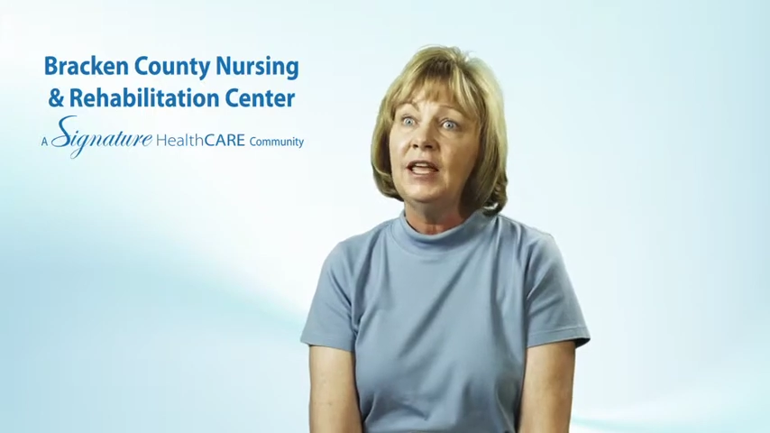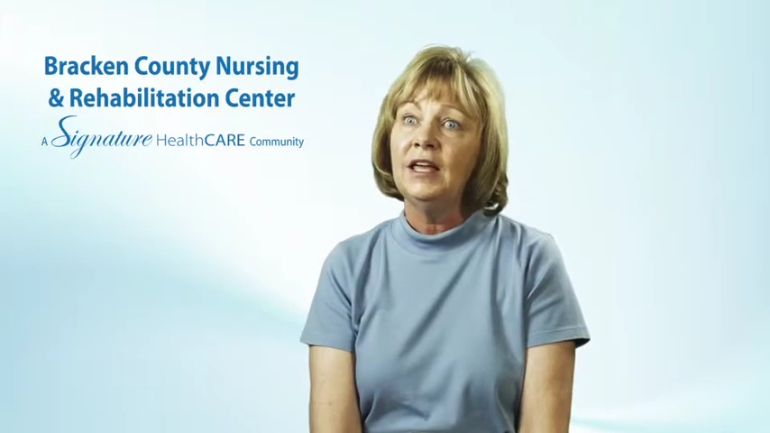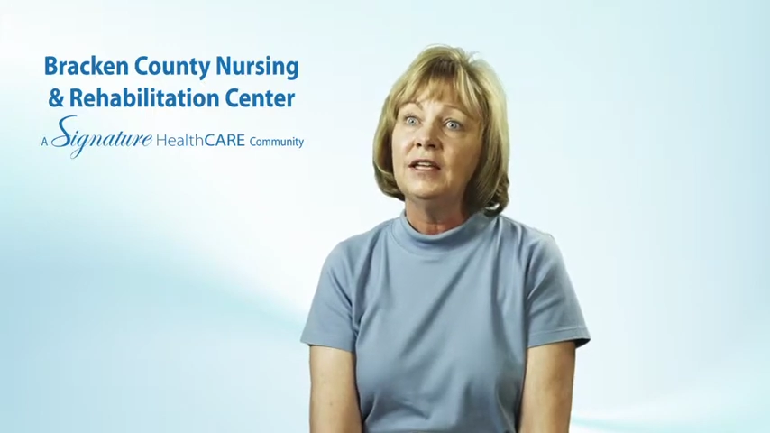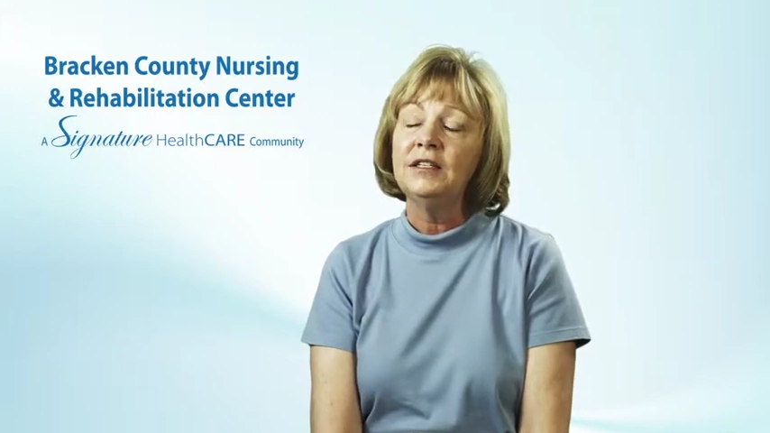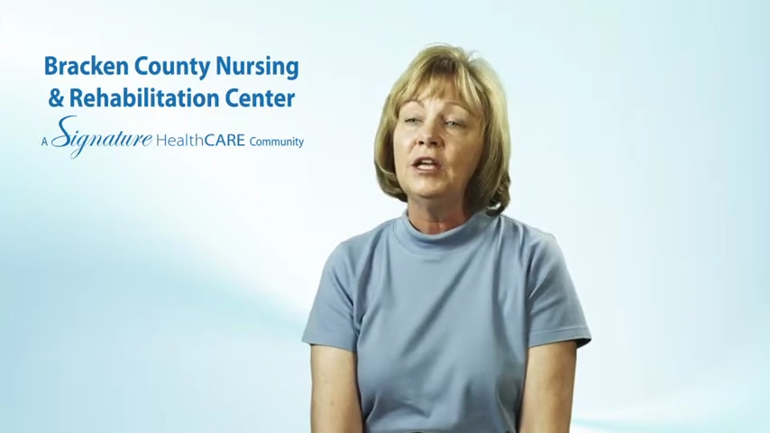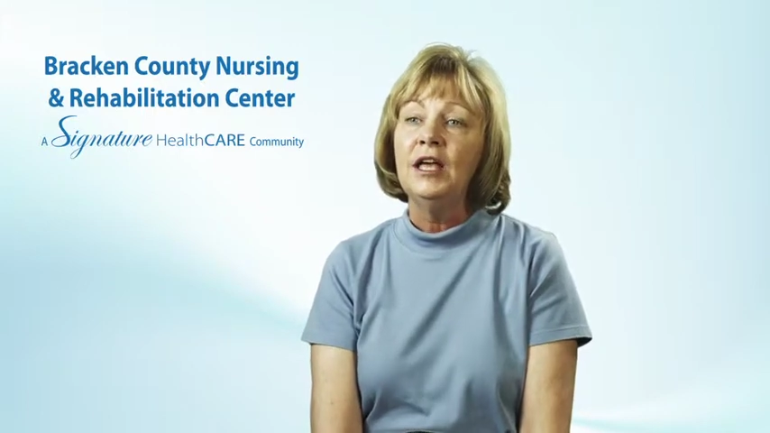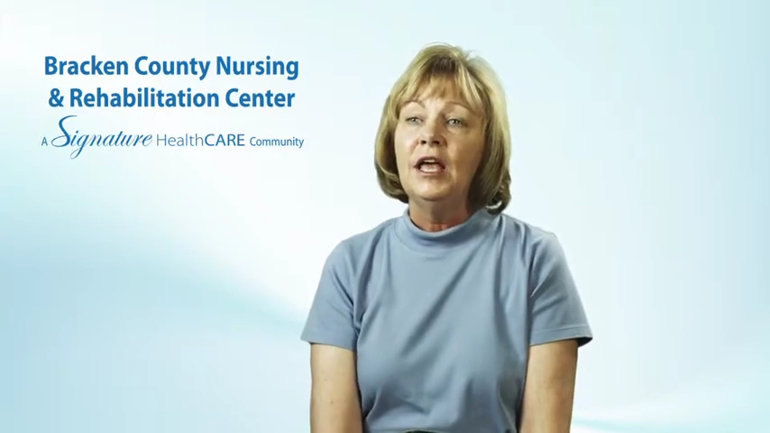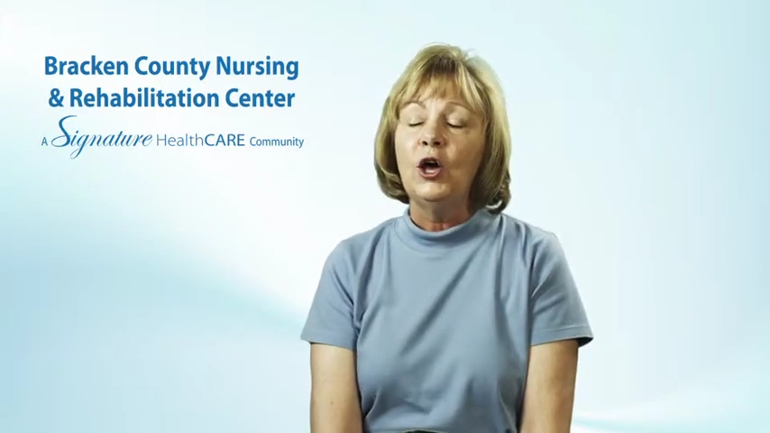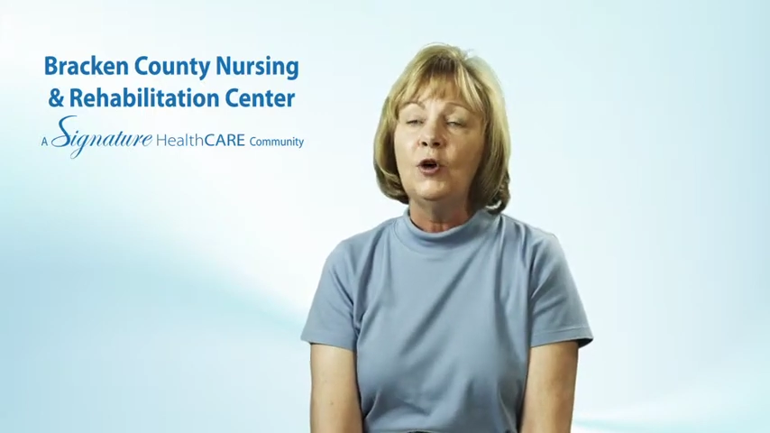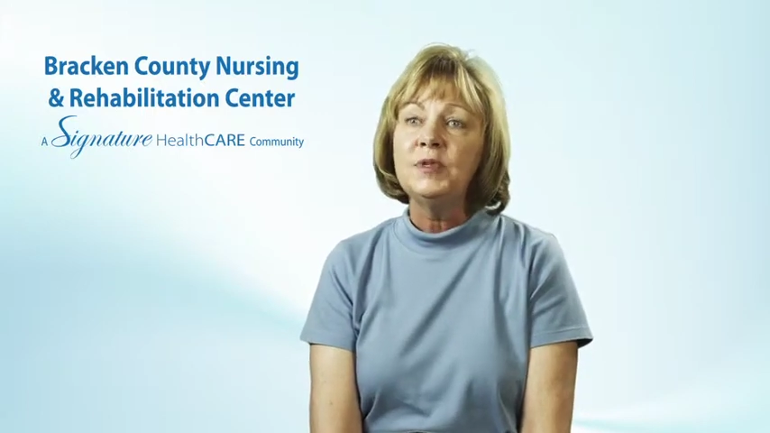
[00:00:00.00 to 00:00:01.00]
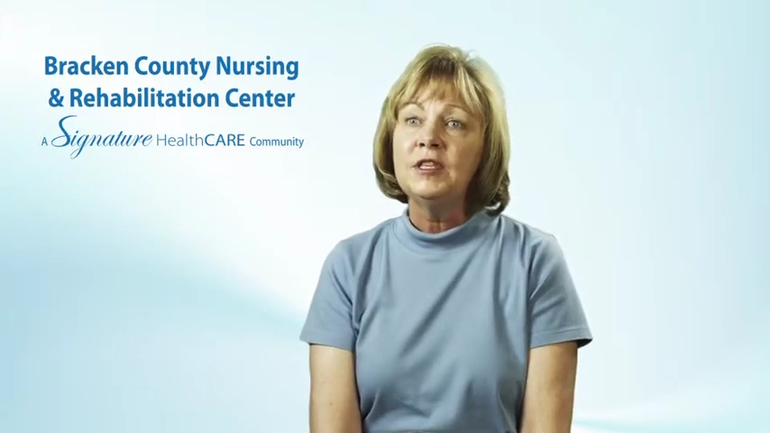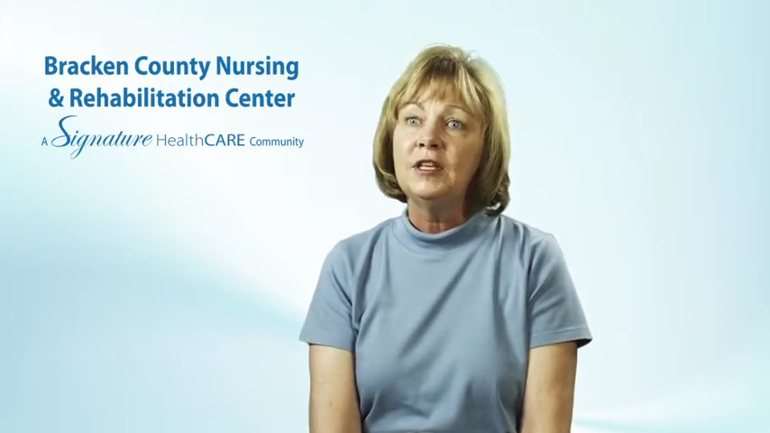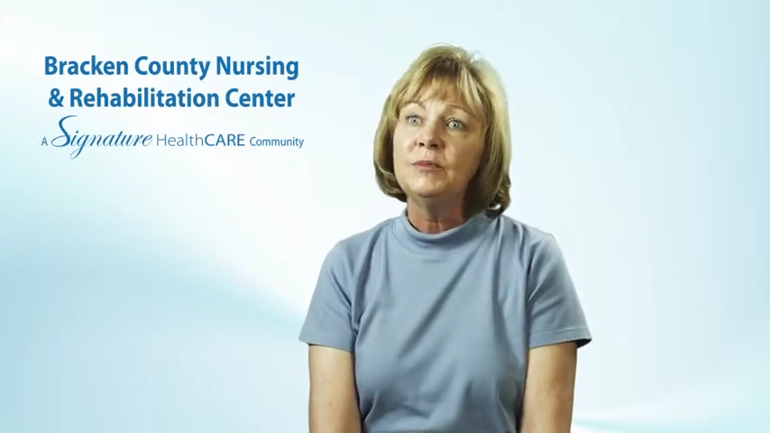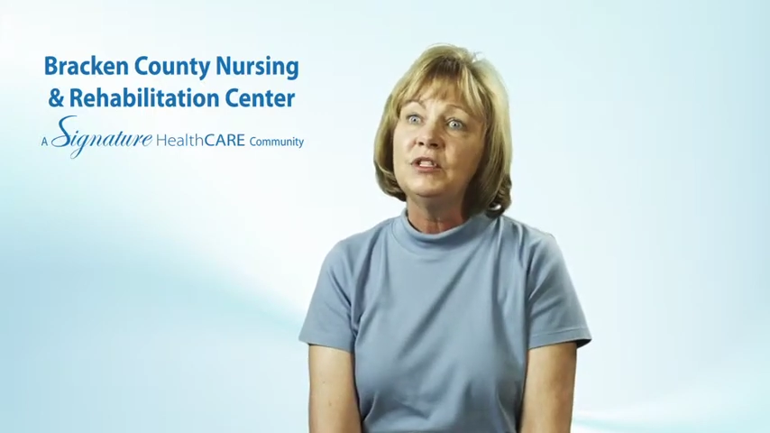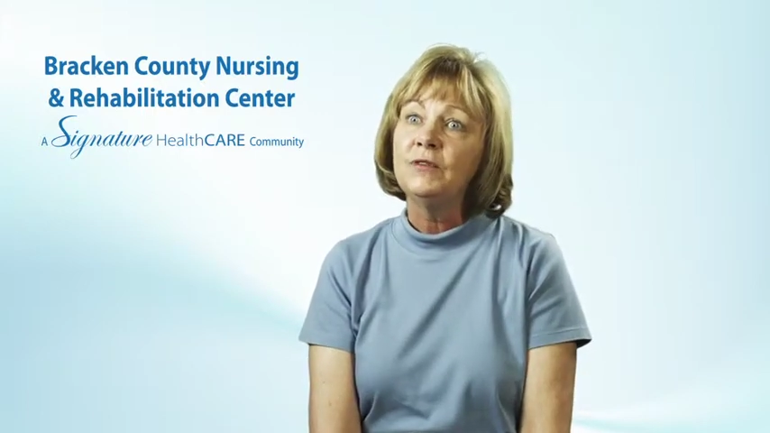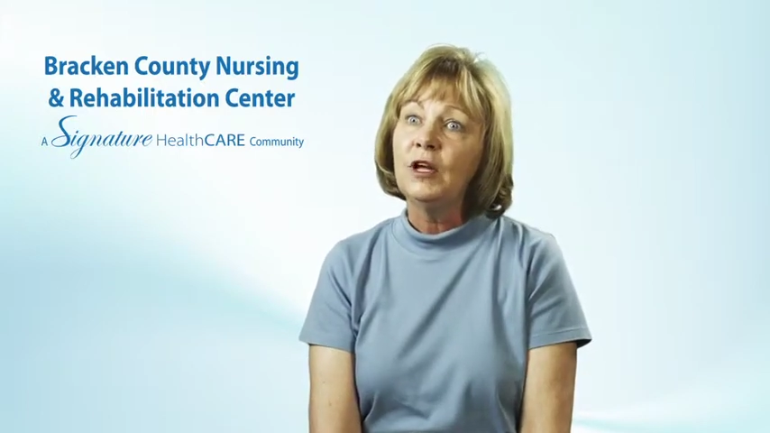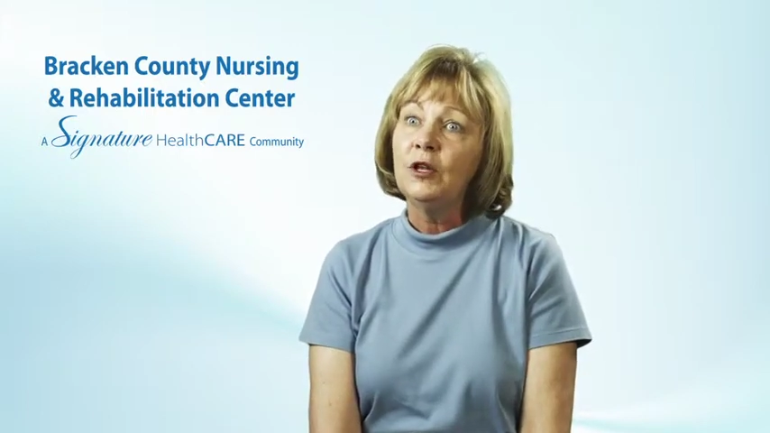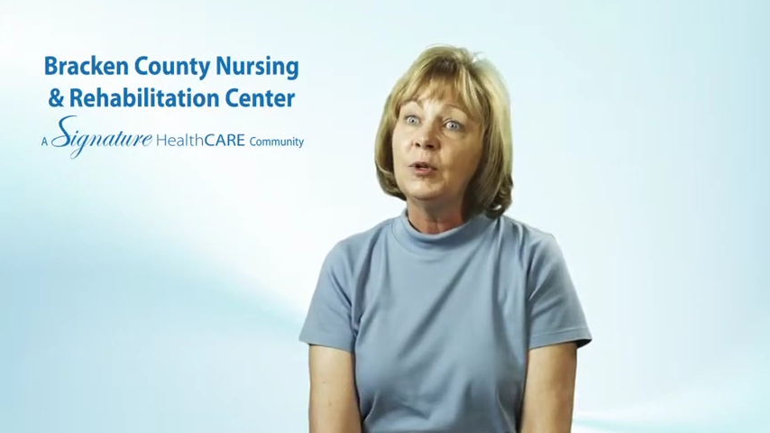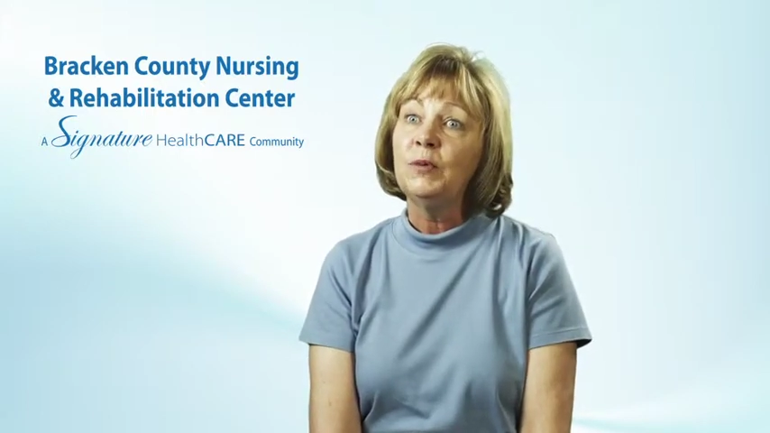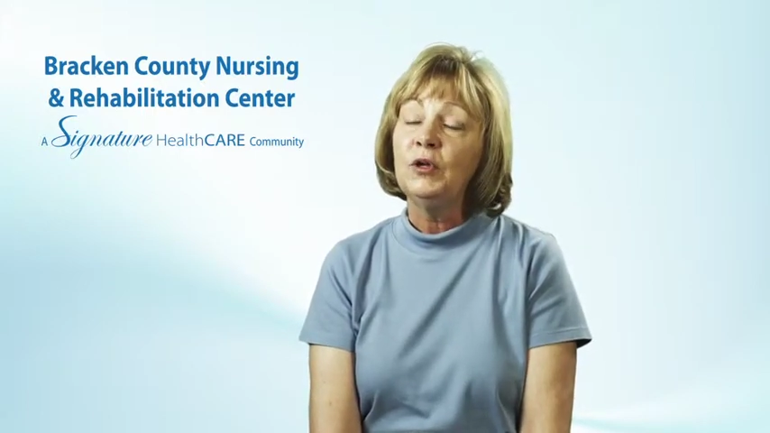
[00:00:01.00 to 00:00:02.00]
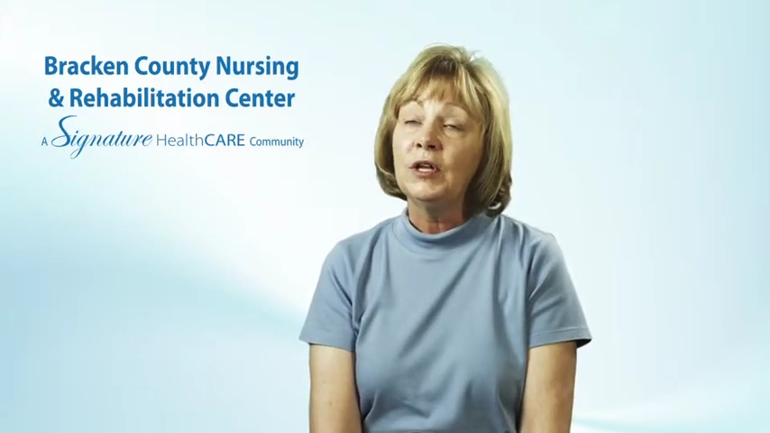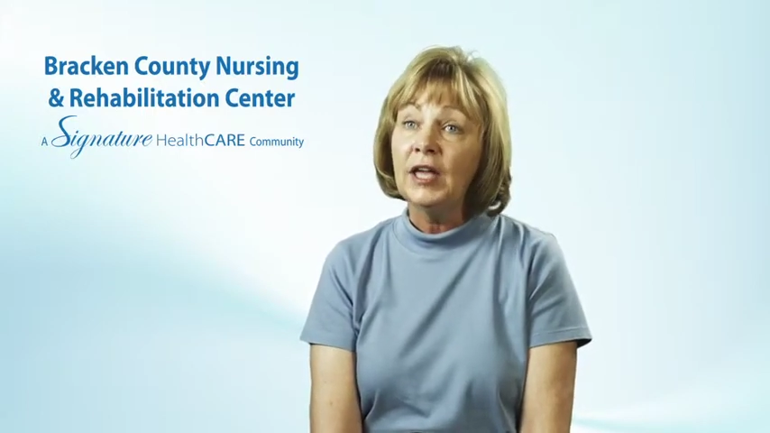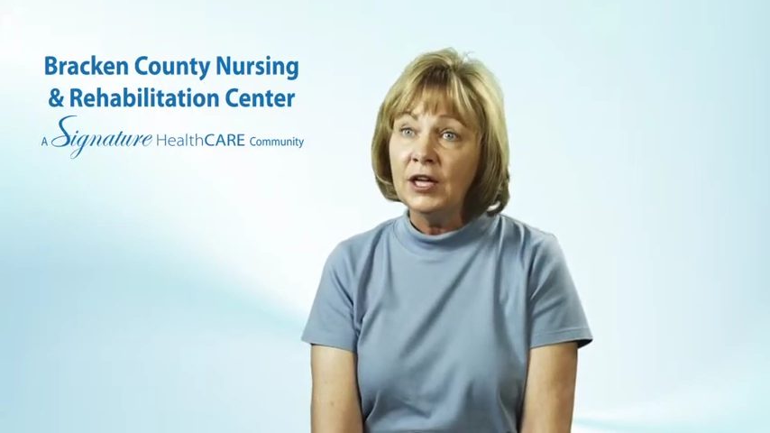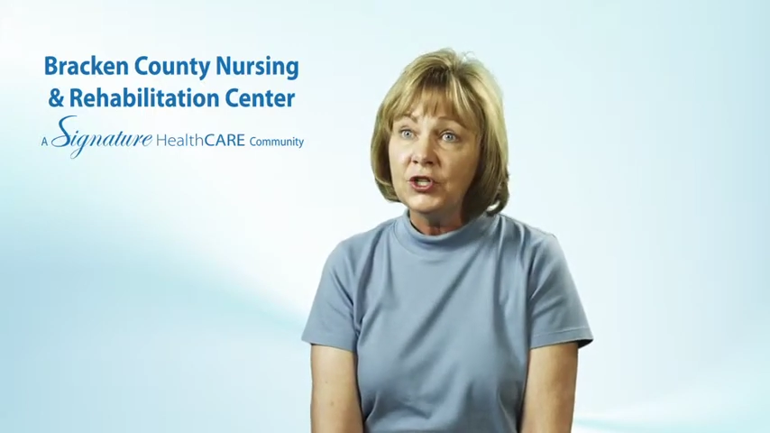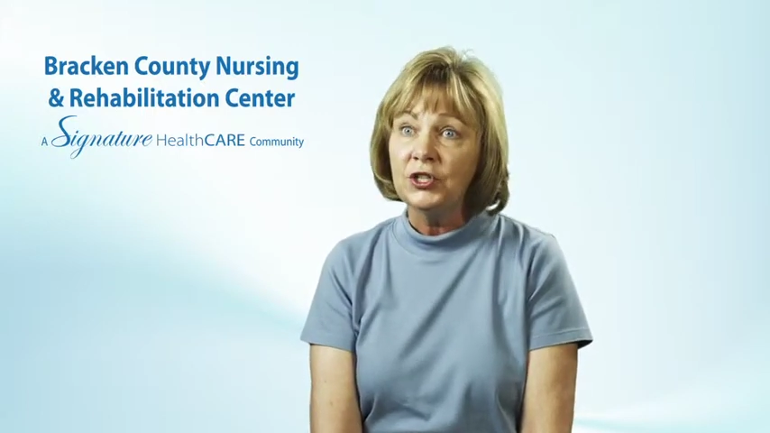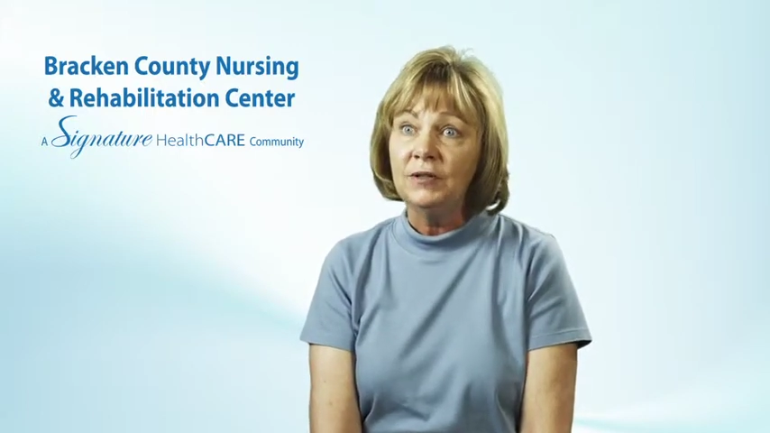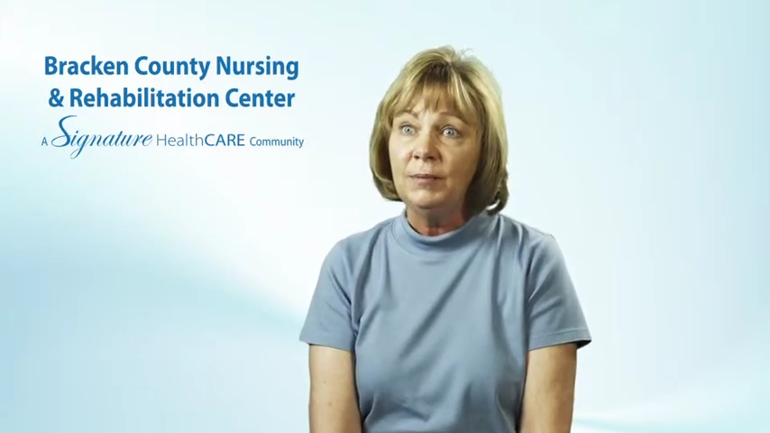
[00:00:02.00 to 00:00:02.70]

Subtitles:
and helps them develop communication,